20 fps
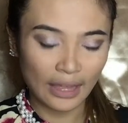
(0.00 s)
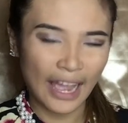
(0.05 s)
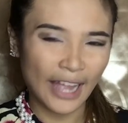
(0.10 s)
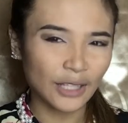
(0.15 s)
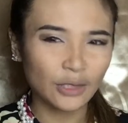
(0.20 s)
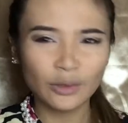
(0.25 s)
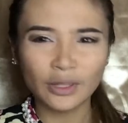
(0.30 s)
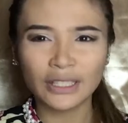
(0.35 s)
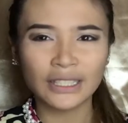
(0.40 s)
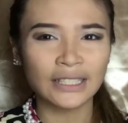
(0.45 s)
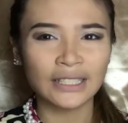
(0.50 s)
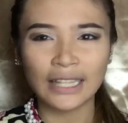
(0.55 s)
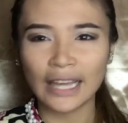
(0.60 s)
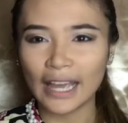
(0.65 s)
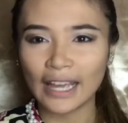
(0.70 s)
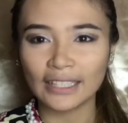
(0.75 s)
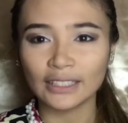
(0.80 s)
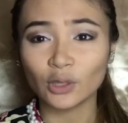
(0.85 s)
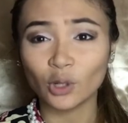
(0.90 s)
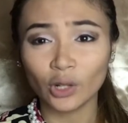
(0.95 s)
I do it at the
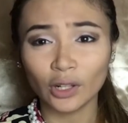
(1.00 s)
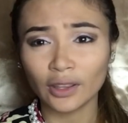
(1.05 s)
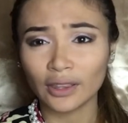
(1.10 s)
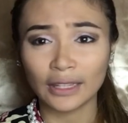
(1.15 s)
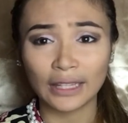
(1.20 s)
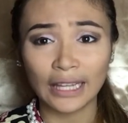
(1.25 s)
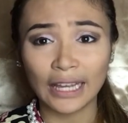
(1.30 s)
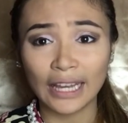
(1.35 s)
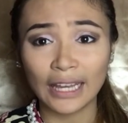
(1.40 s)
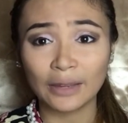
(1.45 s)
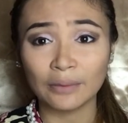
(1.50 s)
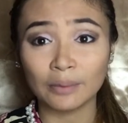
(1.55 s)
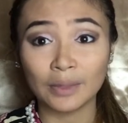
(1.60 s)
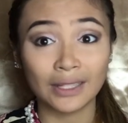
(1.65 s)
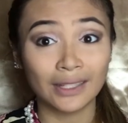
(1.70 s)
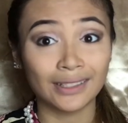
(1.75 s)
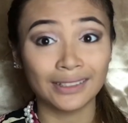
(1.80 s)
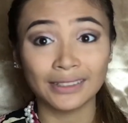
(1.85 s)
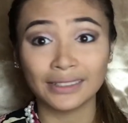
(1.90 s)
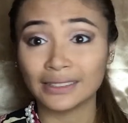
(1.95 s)
end all the time
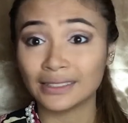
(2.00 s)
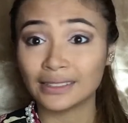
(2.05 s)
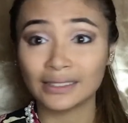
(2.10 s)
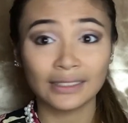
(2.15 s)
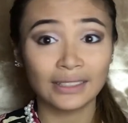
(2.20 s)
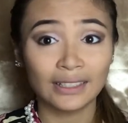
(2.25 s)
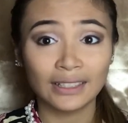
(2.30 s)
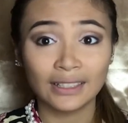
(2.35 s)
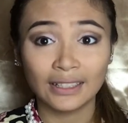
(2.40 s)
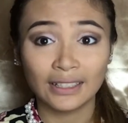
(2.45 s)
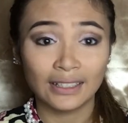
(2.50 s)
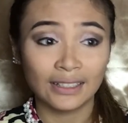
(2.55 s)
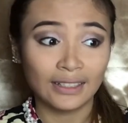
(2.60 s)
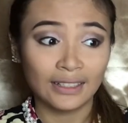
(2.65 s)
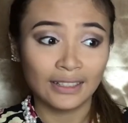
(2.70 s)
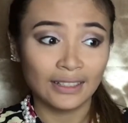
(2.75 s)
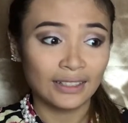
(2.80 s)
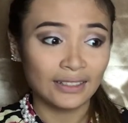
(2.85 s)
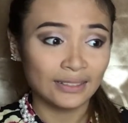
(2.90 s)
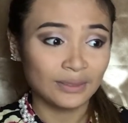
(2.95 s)
because
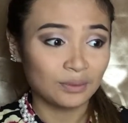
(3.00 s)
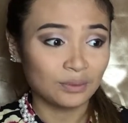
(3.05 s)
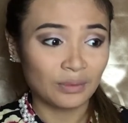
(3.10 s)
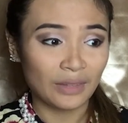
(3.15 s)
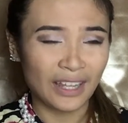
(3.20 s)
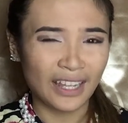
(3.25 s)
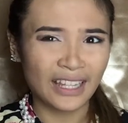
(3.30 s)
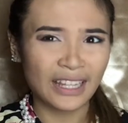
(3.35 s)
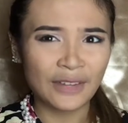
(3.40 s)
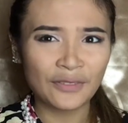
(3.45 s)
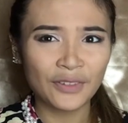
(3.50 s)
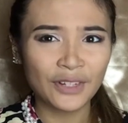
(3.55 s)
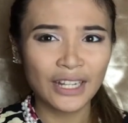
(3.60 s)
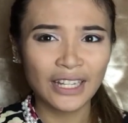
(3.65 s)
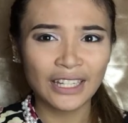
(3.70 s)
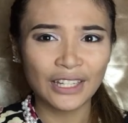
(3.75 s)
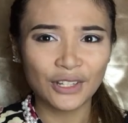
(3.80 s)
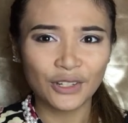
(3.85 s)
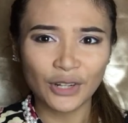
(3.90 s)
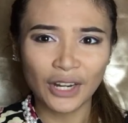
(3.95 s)
I can never
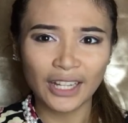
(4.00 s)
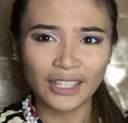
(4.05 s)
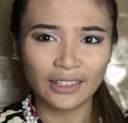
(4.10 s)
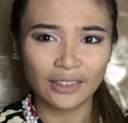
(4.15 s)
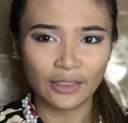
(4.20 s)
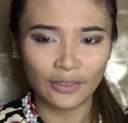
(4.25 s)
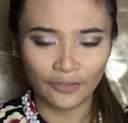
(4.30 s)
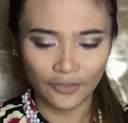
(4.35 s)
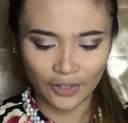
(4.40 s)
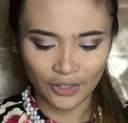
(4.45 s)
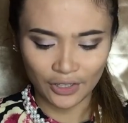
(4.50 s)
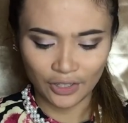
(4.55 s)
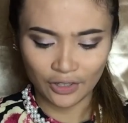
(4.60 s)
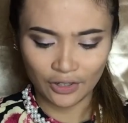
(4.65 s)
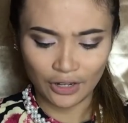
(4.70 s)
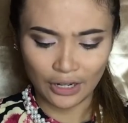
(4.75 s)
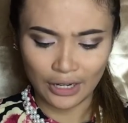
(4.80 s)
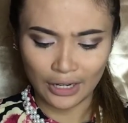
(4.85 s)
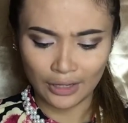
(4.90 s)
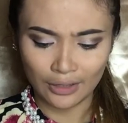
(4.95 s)
get it right the first
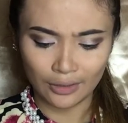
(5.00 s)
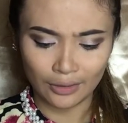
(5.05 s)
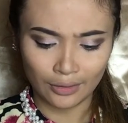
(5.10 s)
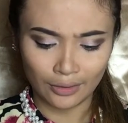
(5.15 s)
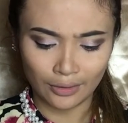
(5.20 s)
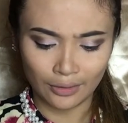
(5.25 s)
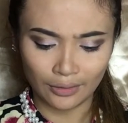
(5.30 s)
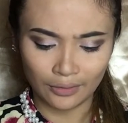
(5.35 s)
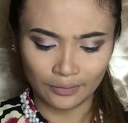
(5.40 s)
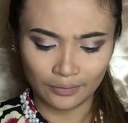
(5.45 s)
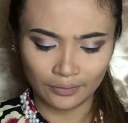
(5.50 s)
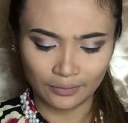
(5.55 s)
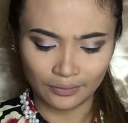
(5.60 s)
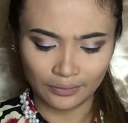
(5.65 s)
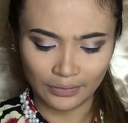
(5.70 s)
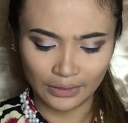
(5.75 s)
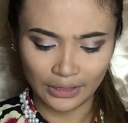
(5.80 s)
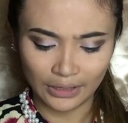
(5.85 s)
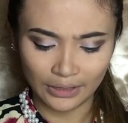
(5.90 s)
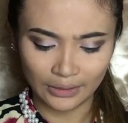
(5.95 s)
try, so
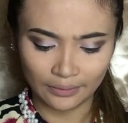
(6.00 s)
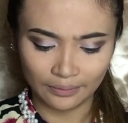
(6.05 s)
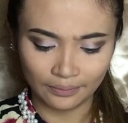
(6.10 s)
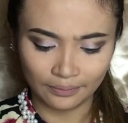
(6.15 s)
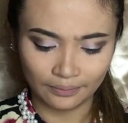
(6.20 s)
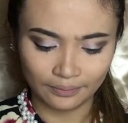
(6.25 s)
yeah.